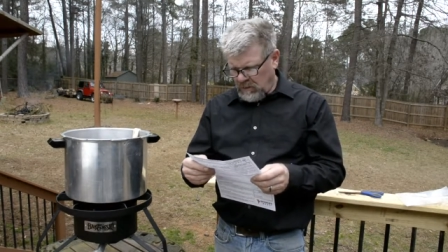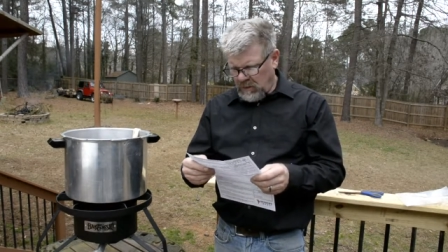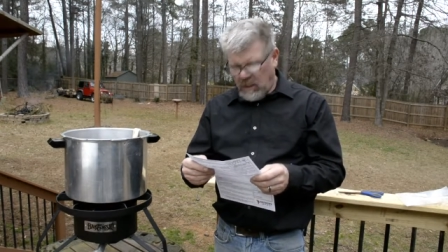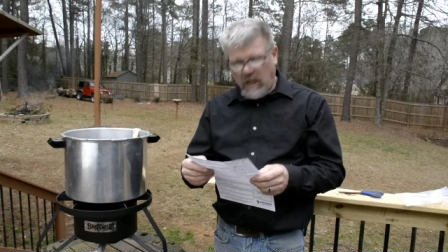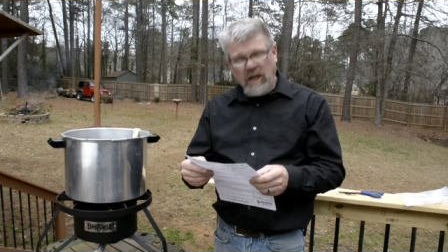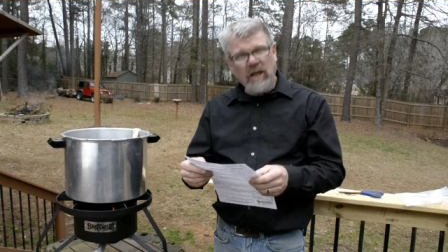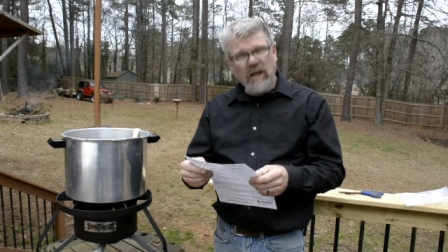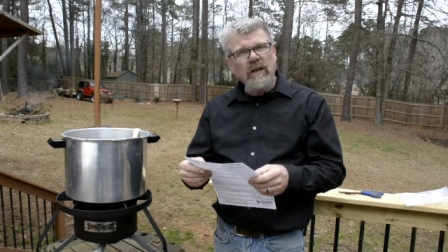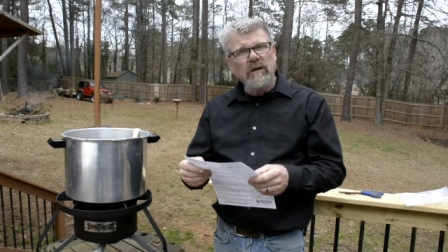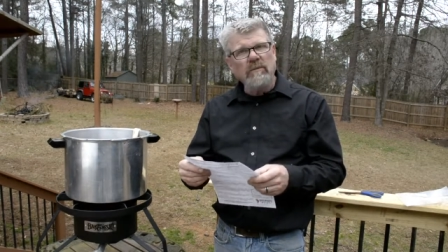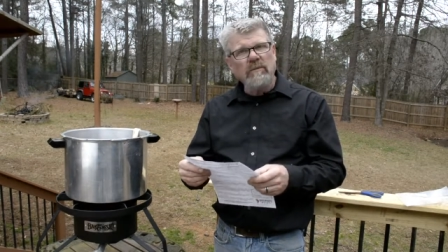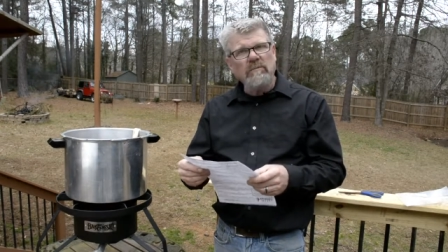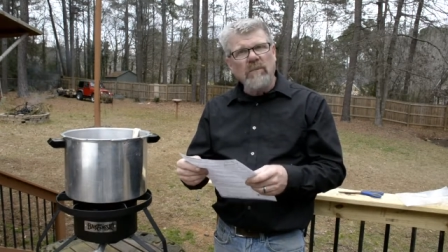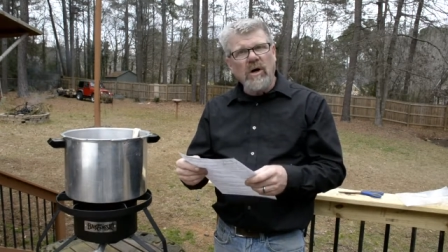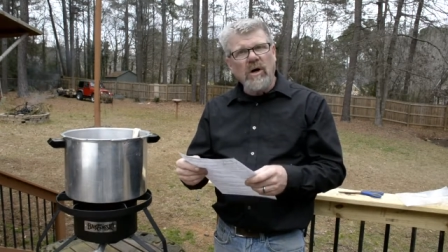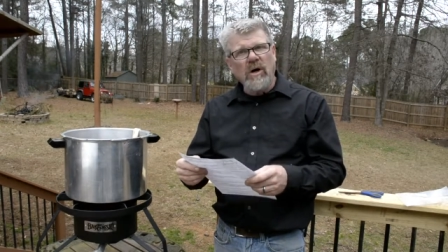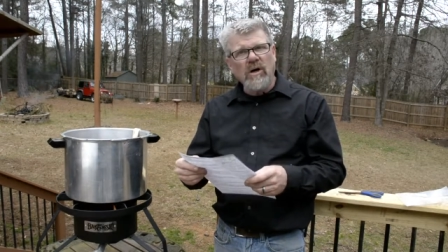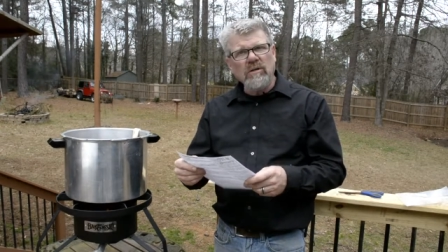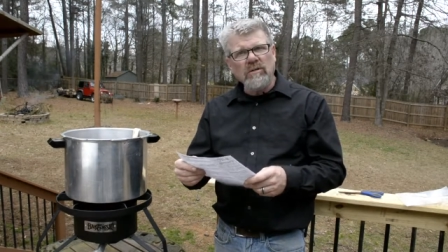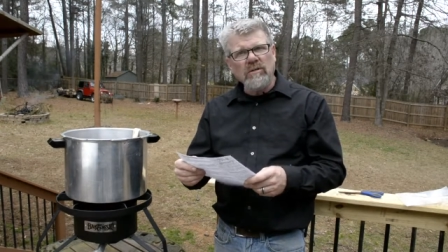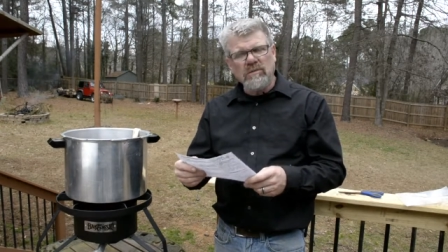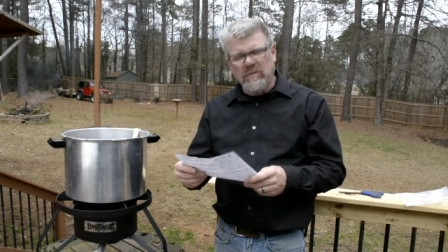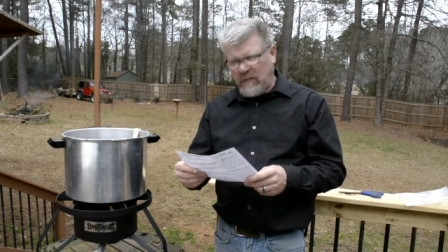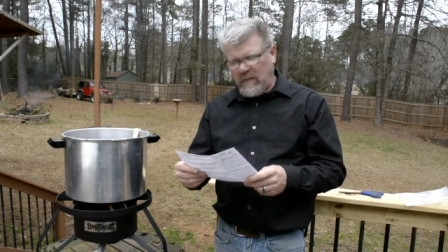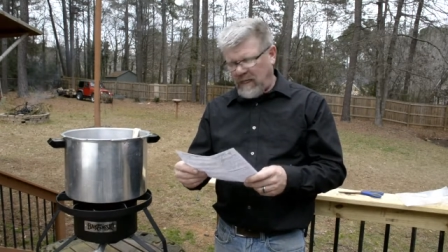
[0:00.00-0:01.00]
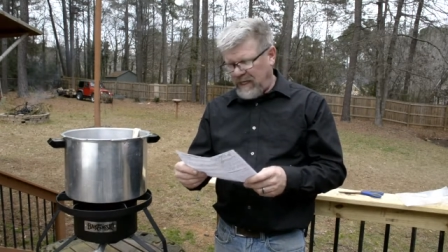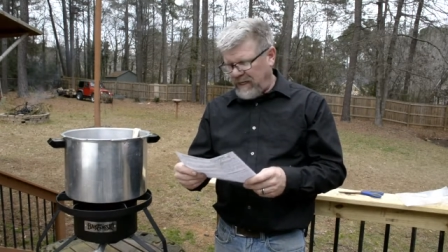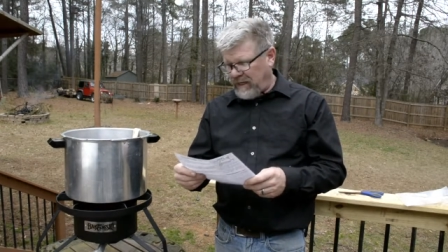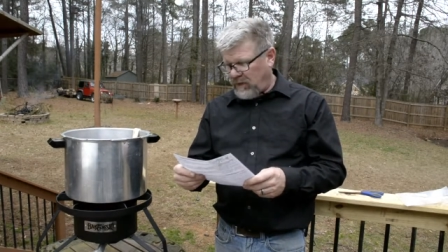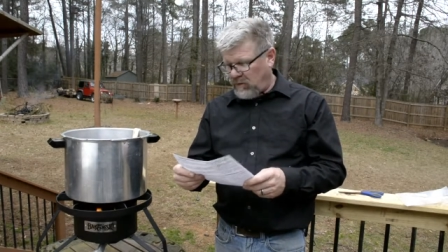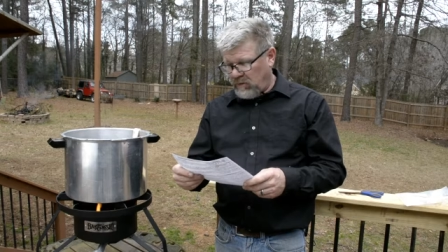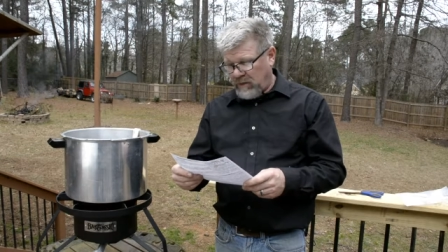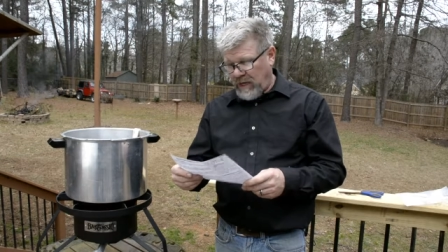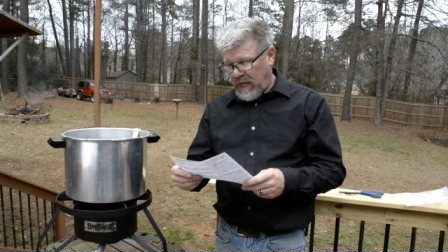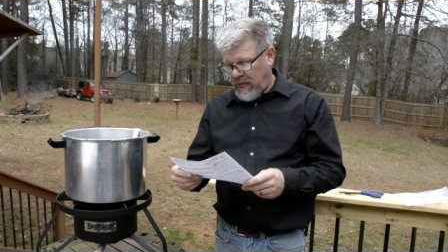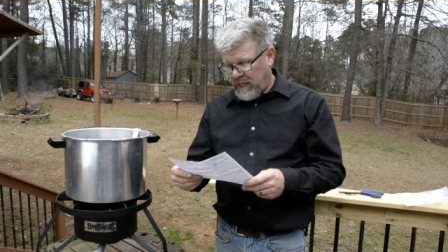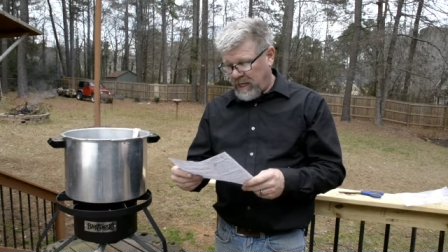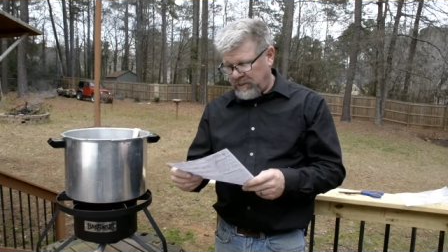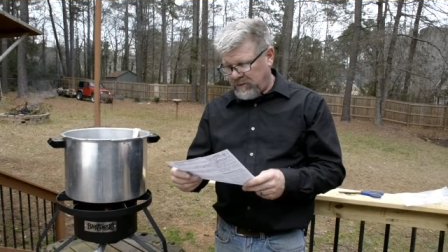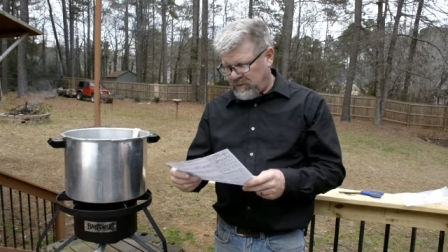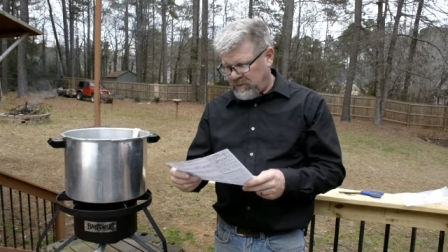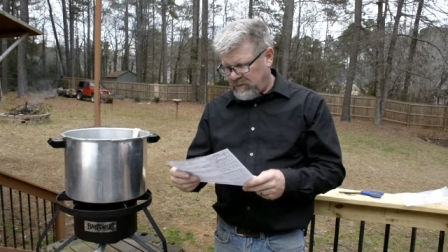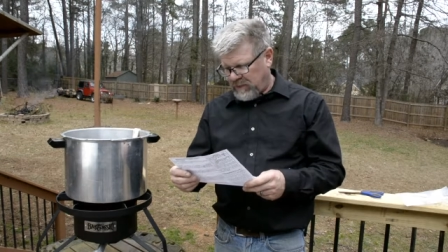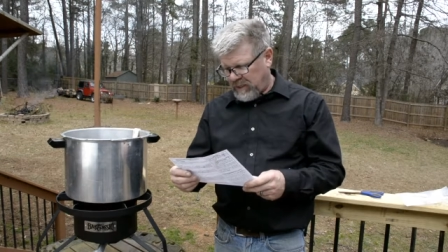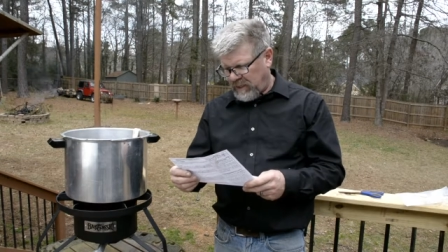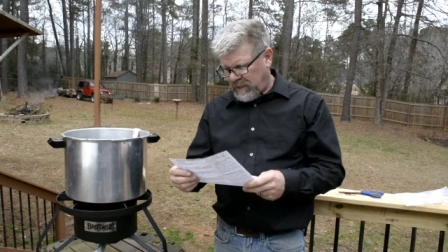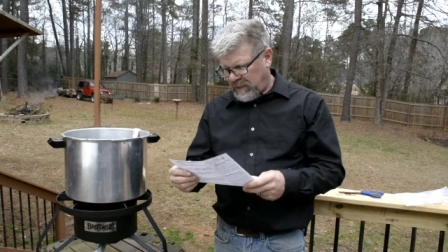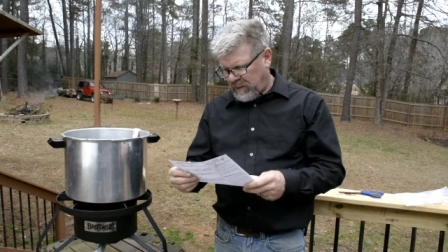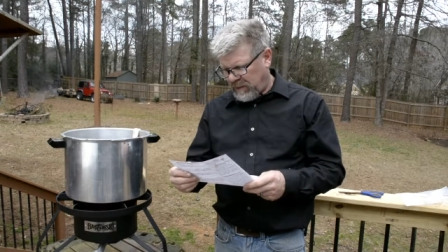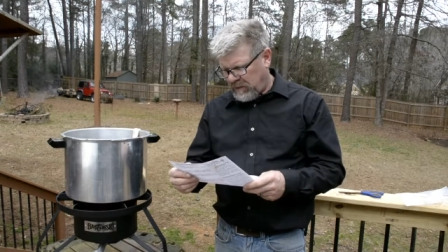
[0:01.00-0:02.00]
uh, malt. I don't know how you
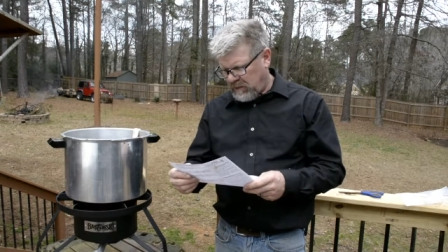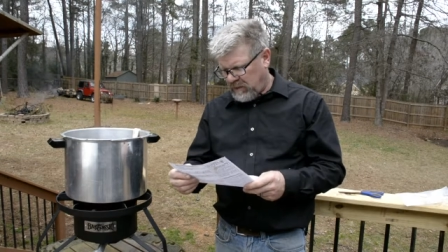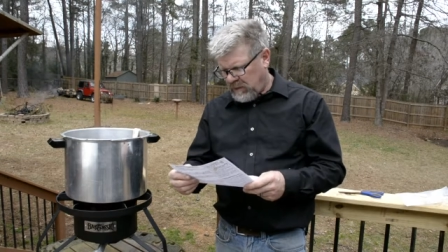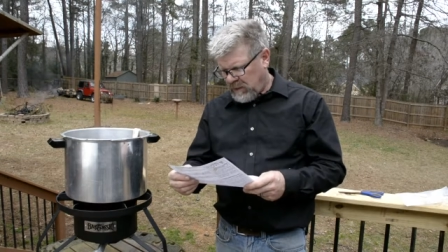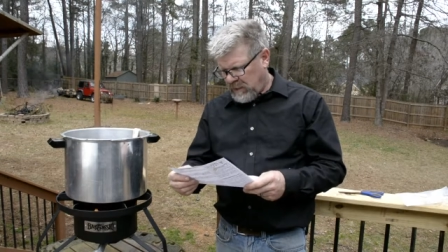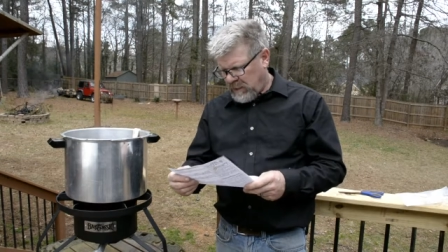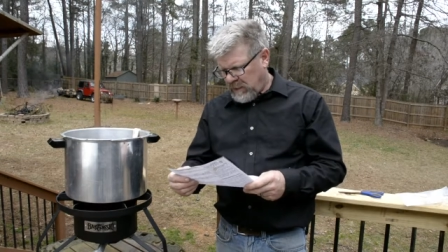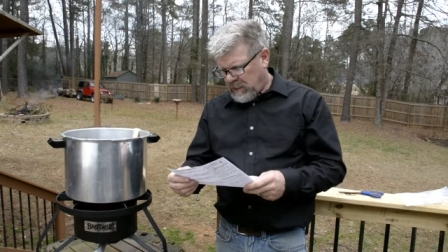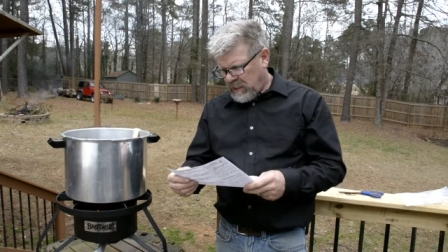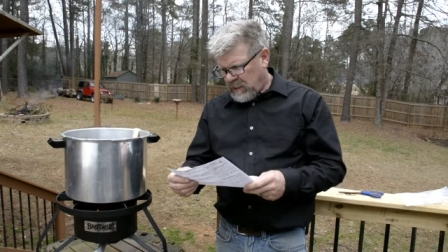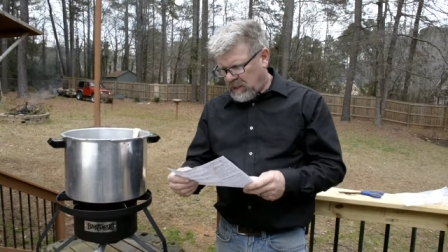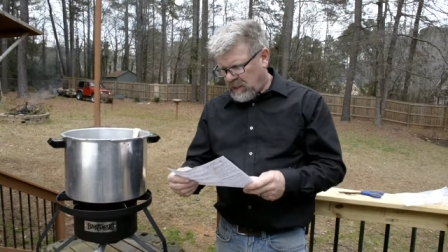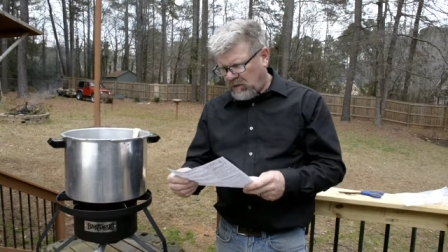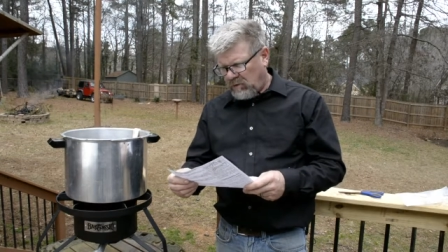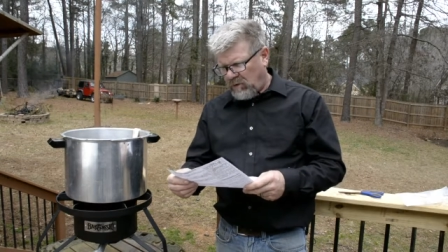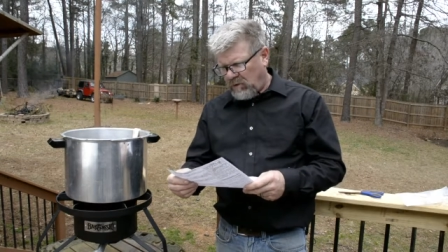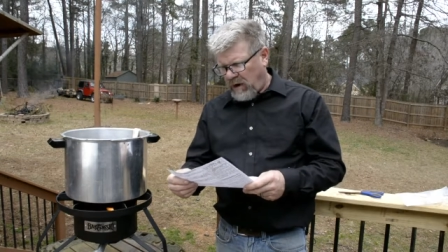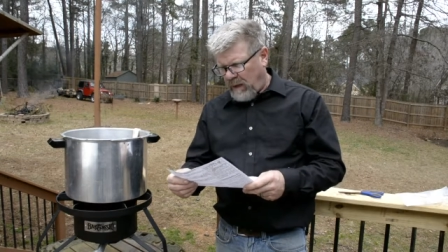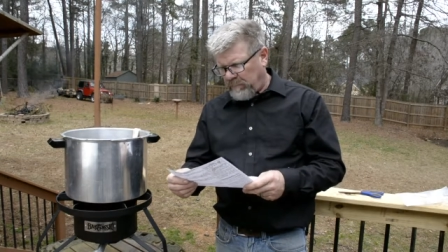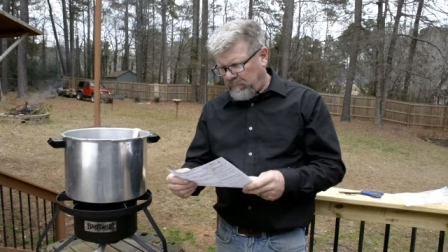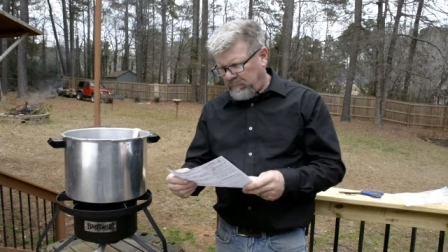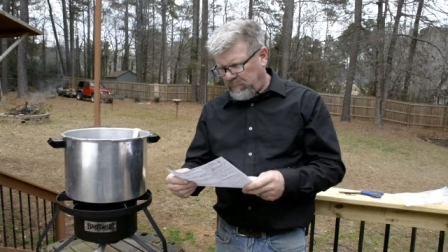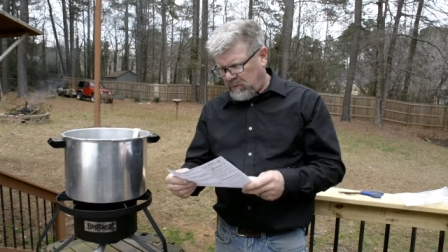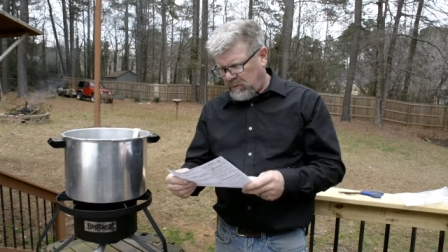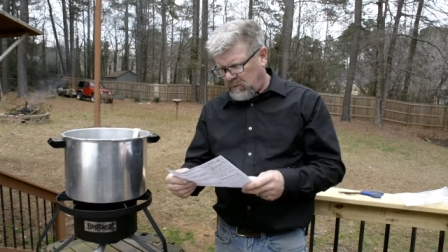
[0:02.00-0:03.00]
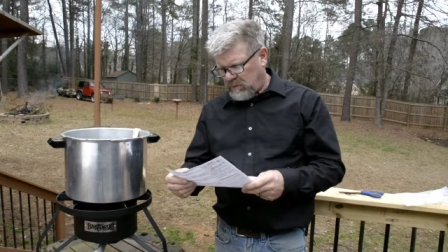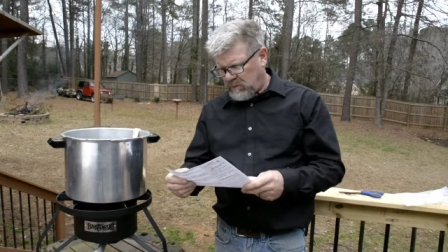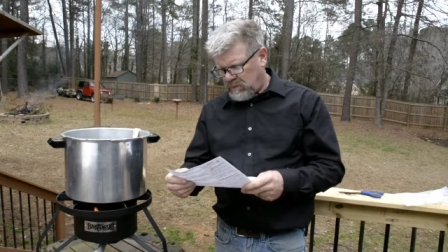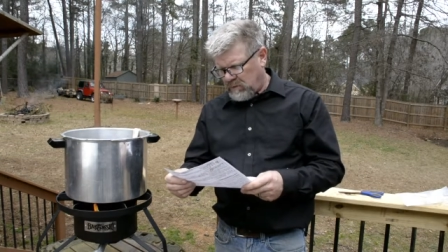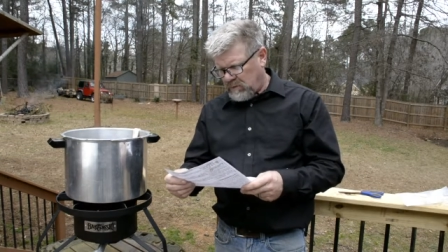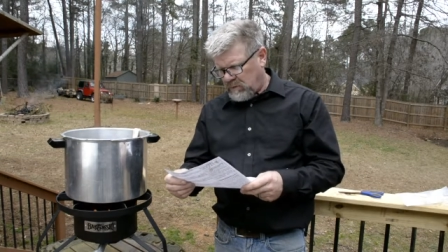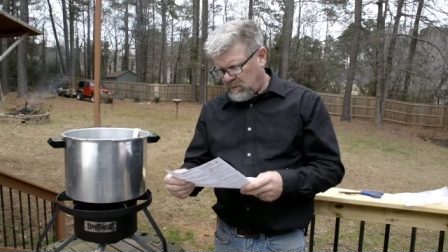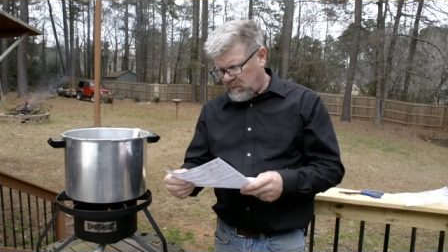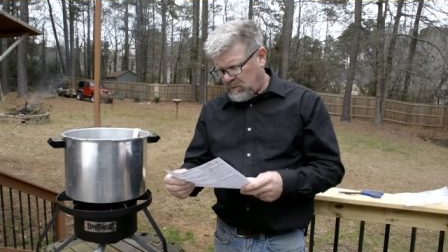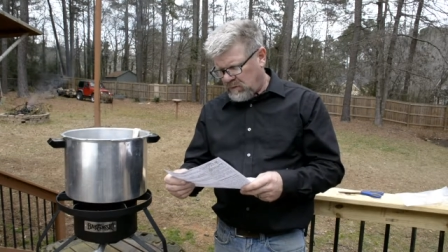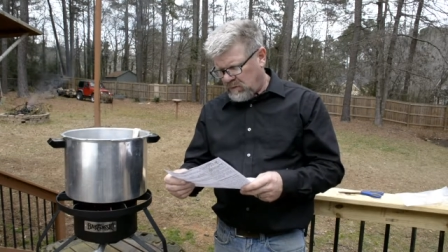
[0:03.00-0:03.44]
say it, carapels,